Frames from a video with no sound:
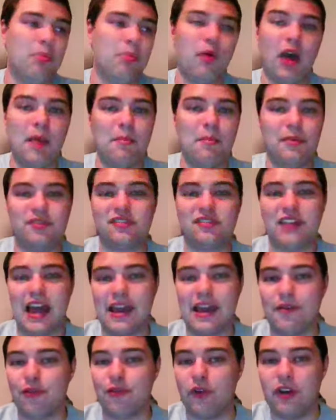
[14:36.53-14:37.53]
playing
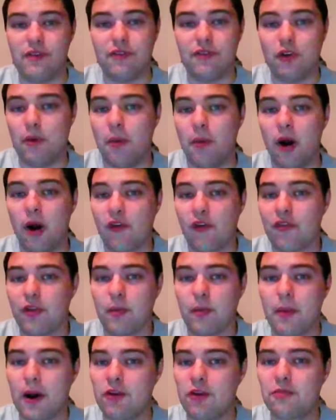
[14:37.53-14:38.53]
mistake-free football
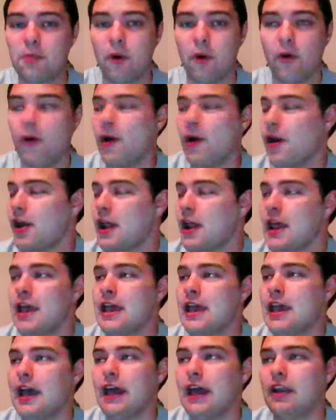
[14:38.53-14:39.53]
for the most part.
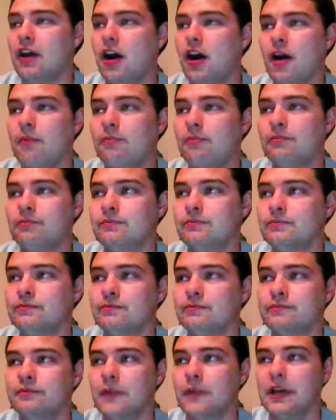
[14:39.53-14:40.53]
And
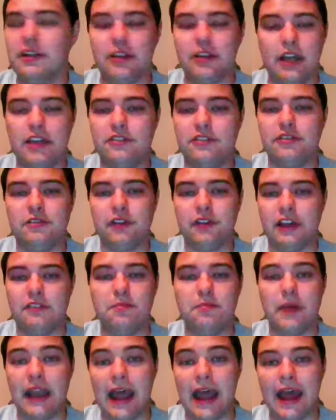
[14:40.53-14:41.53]

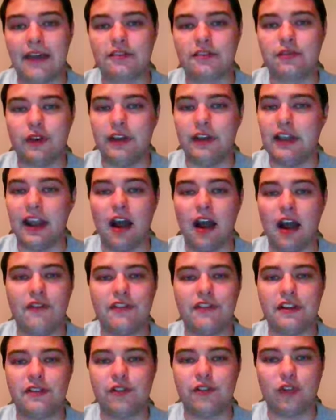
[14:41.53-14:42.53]
he's been excellent. That
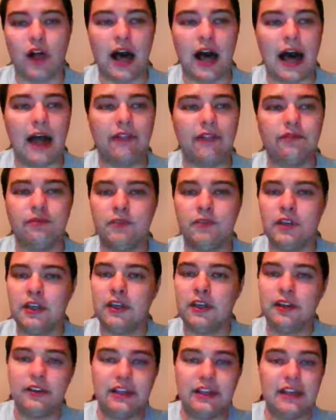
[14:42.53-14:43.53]
offensive line
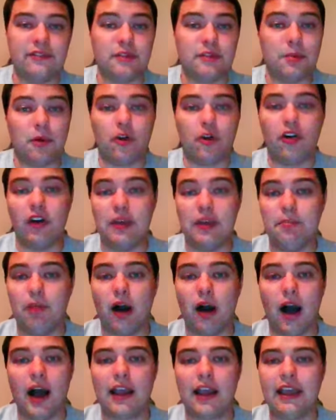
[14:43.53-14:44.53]
gives him a clean
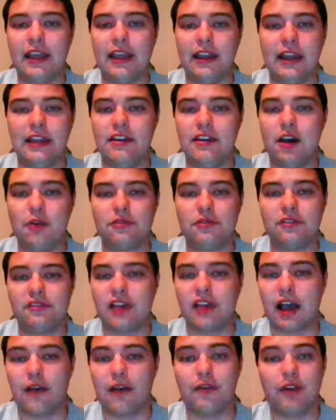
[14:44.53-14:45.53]
pocket, and he knows
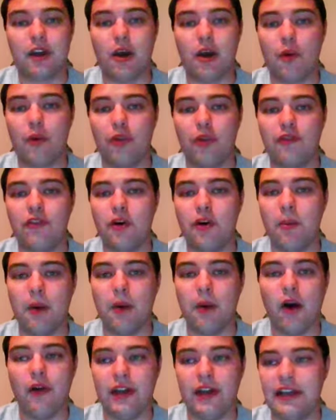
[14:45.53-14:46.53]
exactly to go with the
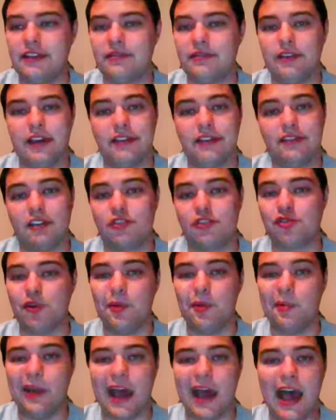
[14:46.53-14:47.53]
football, and he's
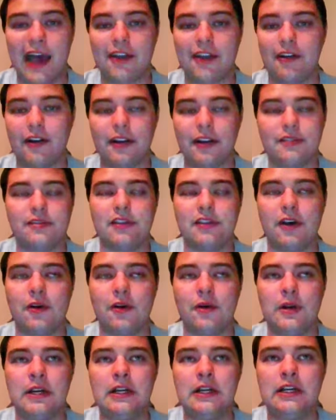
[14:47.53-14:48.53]
extremely accurate.
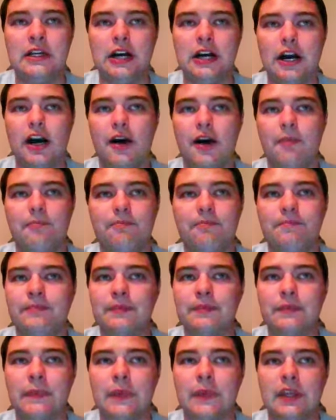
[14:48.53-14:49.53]
So,
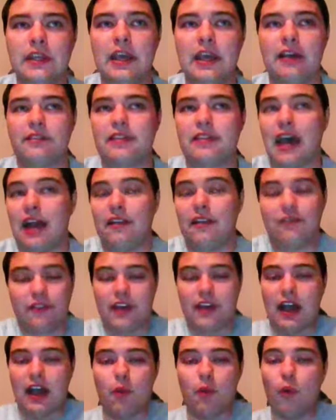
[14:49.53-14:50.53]
it's kind
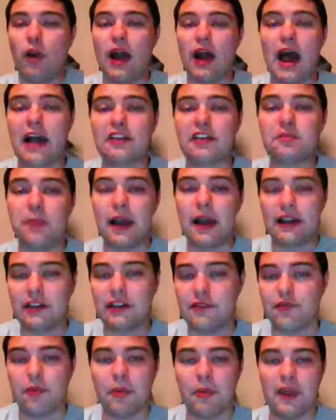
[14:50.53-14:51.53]
of what I
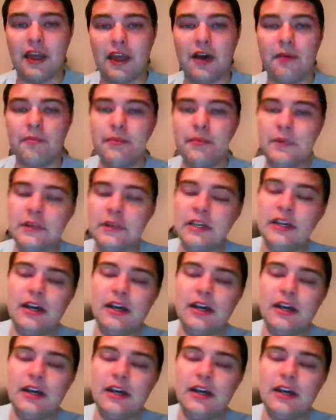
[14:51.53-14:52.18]
expected from them.